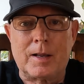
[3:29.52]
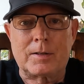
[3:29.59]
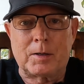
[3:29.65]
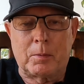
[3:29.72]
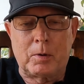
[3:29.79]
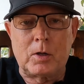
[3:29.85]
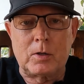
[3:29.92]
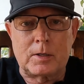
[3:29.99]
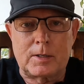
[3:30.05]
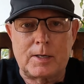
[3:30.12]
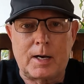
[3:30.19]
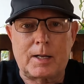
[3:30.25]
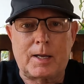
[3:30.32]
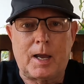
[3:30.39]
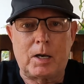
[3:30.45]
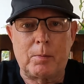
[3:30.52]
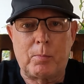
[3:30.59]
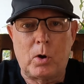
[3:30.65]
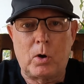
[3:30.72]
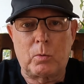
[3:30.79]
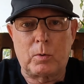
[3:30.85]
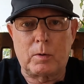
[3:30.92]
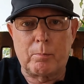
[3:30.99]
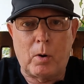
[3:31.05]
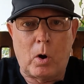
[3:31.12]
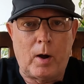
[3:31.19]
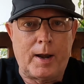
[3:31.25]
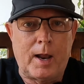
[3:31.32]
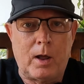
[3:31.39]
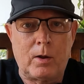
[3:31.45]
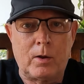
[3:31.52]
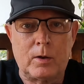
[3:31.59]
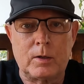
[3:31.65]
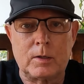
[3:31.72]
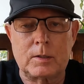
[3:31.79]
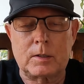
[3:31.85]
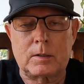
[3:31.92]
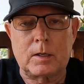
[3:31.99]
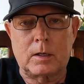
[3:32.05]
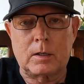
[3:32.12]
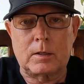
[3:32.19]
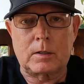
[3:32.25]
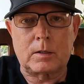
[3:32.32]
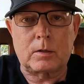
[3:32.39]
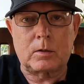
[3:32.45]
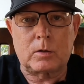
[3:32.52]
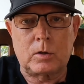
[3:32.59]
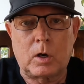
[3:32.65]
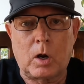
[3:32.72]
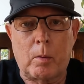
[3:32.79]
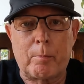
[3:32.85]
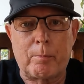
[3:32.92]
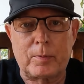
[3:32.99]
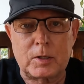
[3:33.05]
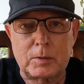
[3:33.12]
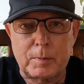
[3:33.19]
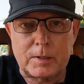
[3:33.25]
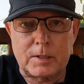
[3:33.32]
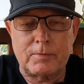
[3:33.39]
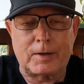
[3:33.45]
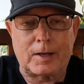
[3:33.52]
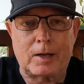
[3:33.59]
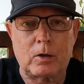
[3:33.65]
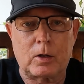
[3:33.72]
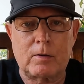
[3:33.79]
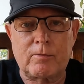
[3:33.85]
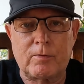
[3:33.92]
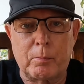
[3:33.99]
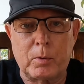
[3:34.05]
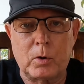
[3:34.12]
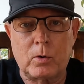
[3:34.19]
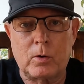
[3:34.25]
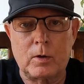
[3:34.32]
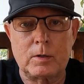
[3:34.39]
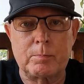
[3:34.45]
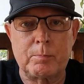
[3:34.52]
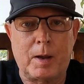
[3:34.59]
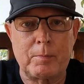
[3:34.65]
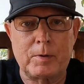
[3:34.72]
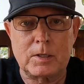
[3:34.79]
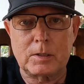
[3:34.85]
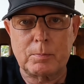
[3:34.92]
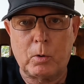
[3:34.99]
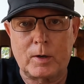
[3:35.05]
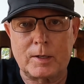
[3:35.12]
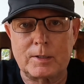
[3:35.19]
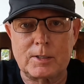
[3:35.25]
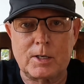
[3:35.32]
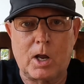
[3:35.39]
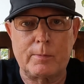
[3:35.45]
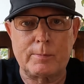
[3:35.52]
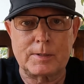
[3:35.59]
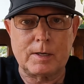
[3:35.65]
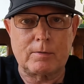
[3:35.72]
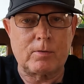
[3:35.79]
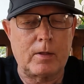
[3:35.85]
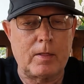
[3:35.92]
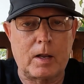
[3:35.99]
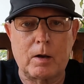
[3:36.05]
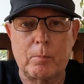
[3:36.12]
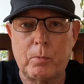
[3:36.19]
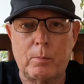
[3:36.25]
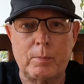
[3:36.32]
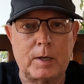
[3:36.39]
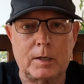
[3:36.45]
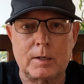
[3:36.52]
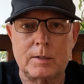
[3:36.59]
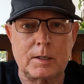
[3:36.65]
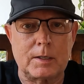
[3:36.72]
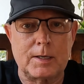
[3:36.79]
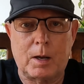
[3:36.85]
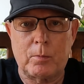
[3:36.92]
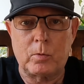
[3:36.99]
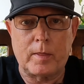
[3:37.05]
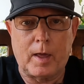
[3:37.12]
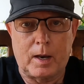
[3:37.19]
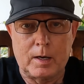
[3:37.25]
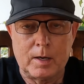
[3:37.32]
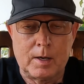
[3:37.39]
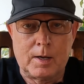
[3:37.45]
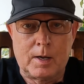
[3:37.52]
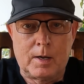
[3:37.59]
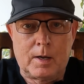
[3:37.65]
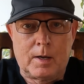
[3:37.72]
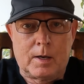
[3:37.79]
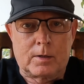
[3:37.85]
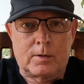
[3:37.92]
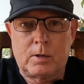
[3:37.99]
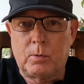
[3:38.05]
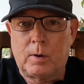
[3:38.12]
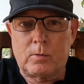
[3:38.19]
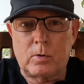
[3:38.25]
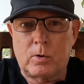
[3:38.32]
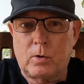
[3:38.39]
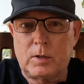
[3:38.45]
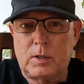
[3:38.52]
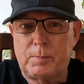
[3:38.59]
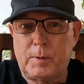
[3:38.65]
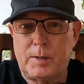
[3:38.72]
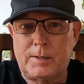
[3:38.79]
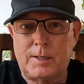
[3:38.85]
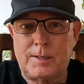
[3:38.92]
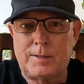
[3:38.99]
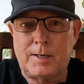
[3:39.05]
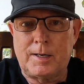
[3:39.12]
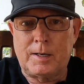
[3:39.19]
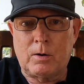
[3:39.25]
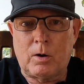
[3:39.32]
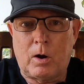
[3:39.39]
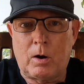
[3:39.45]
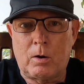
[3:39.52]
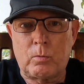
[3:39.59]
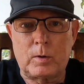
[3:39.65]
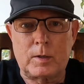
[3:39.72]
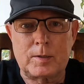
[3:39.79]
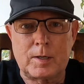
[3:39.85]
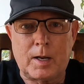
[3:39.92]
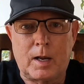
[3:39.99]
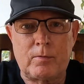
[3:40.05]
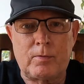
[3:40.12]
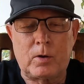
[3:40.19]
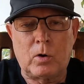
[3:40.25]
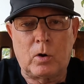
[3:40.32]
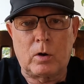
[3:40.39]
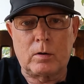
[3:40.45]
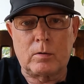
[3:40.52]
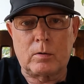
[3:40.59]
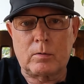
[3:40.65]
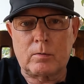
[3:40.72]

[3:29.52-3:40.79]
someone who's a dedicated birder with binos that's, you know, specifically looking for birds, maybe spotting scopes, stuff like that, they're probably going to see double that. 200 odd species here. I would say if you got